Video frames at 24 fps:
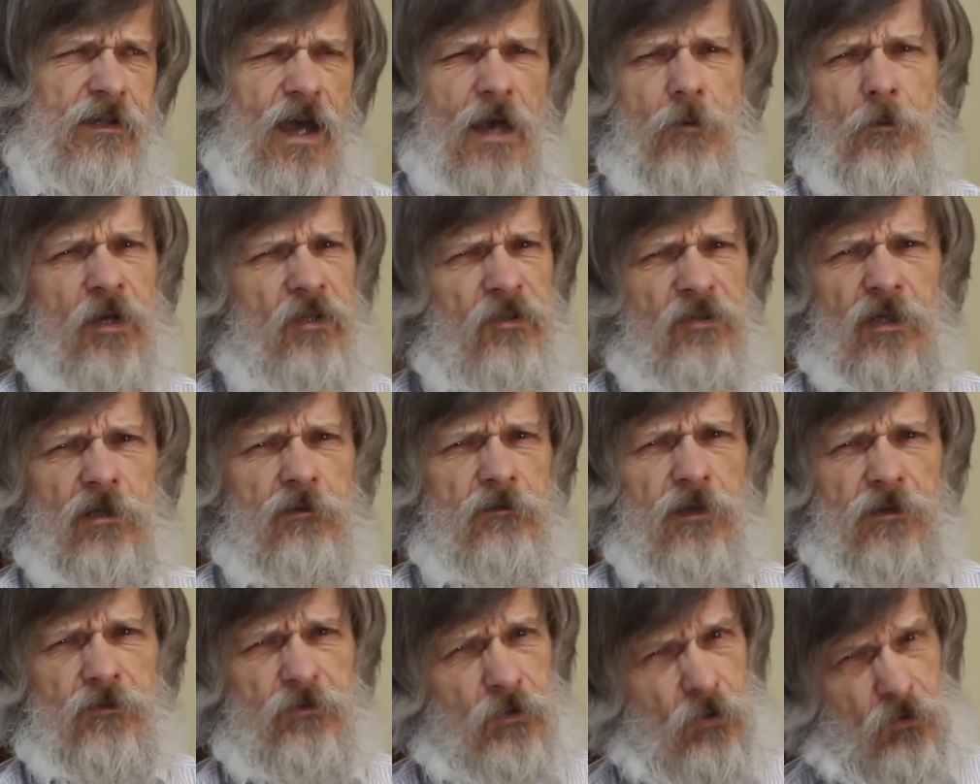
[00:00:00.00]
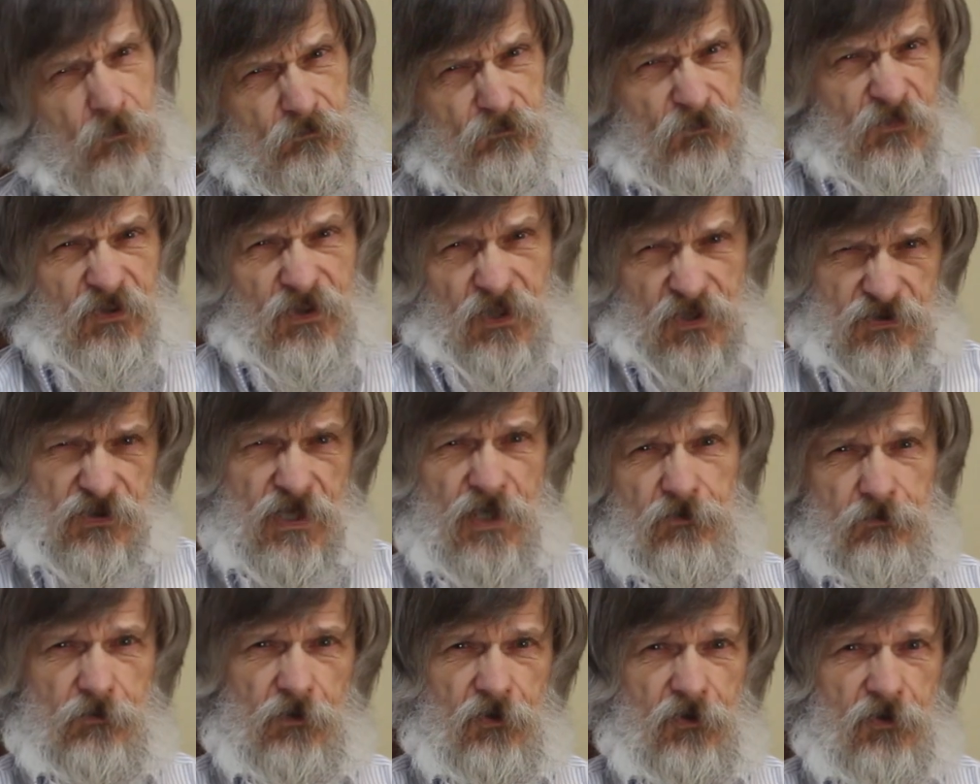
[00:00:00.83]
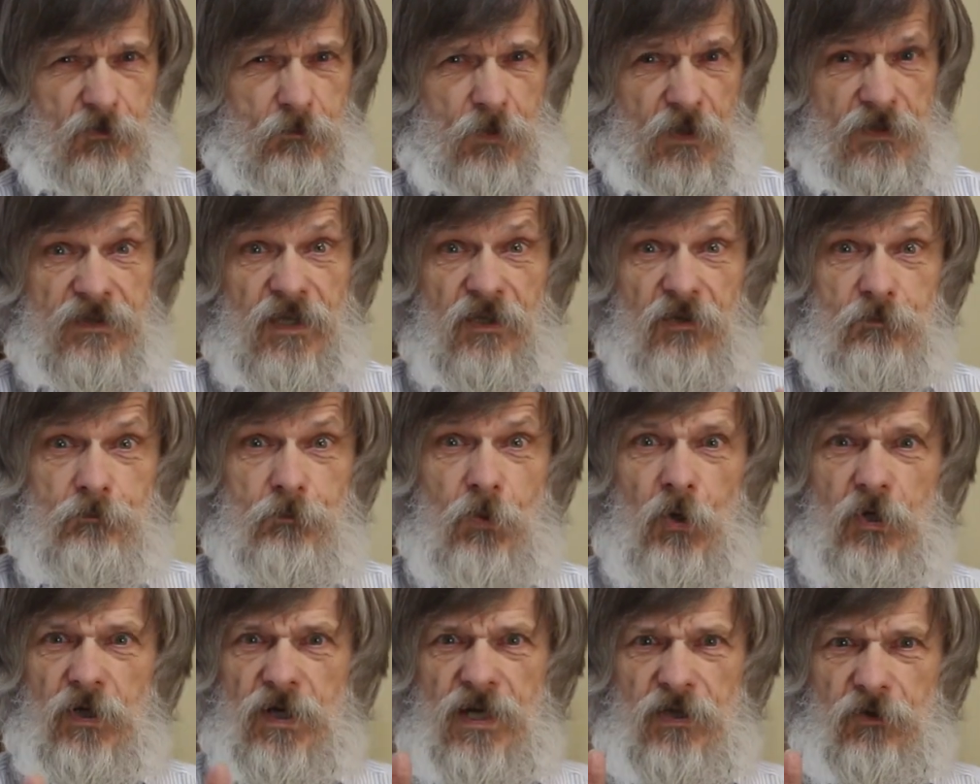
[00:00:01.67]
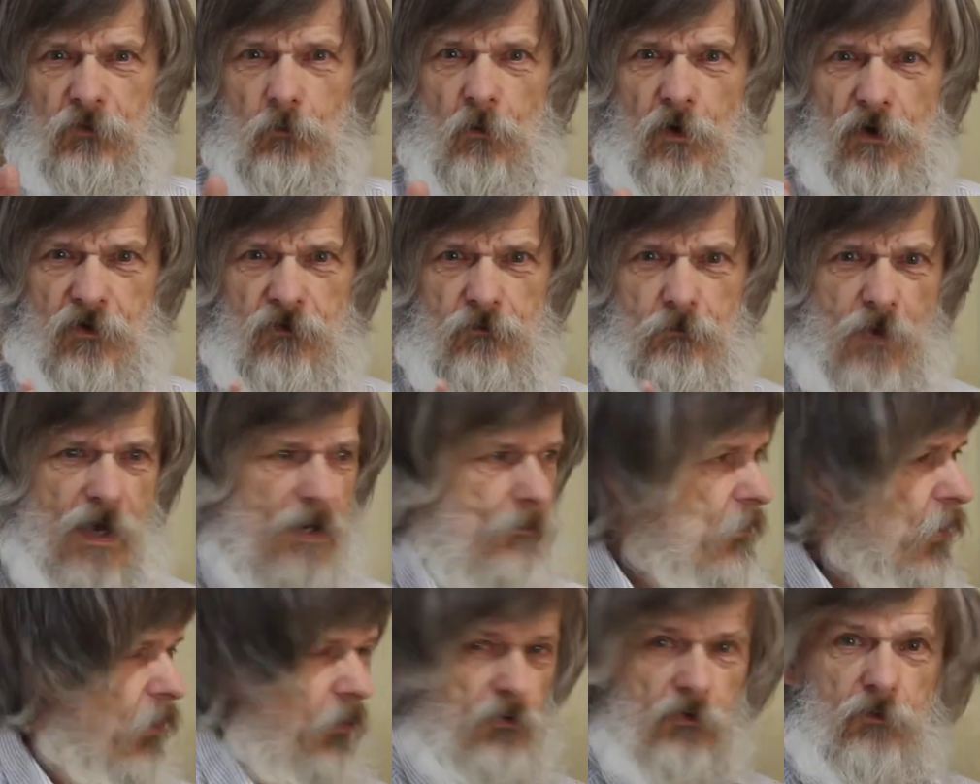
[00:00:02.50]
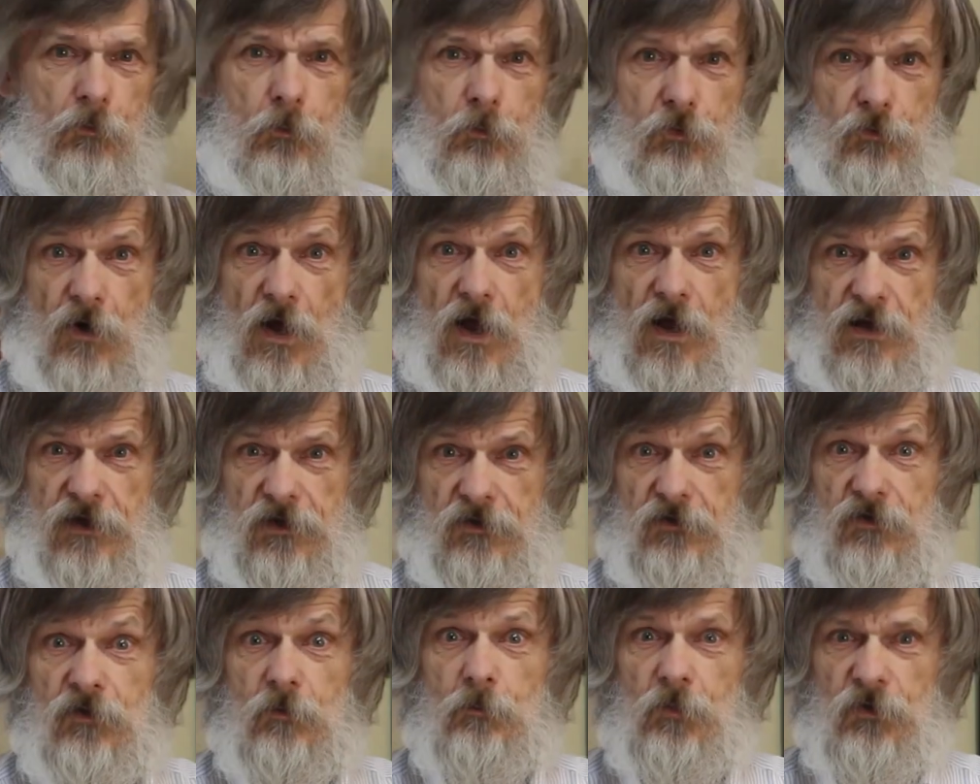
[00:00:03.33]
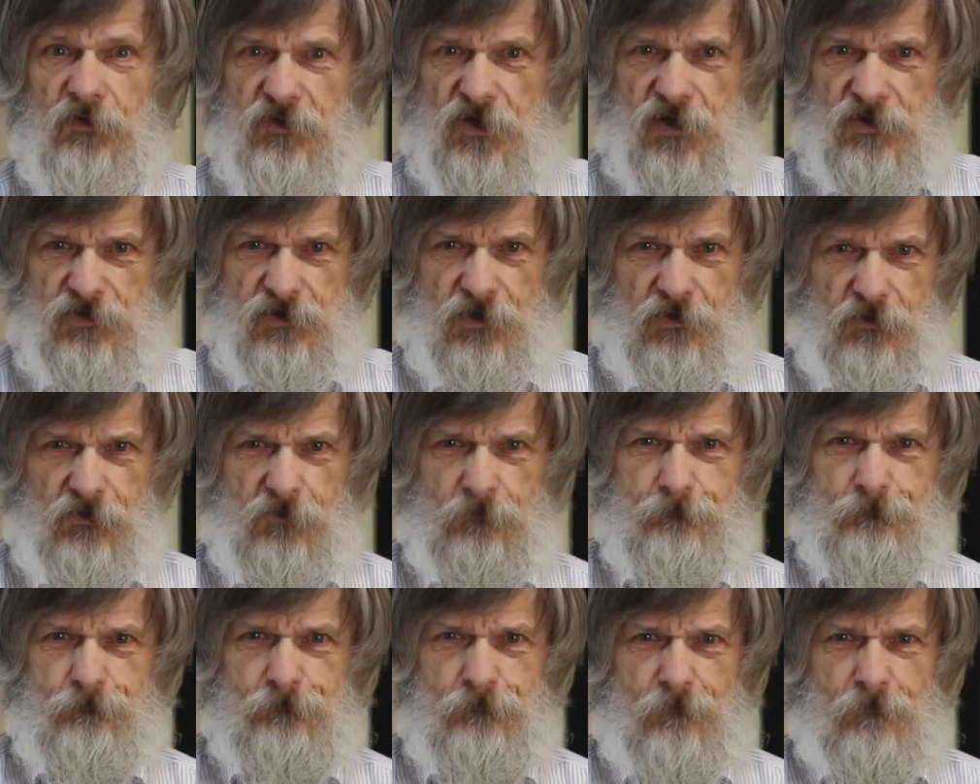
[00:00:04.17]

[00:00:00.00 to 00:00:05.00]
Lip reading: I myself have no such interest, but this book is one of my most prized possessions.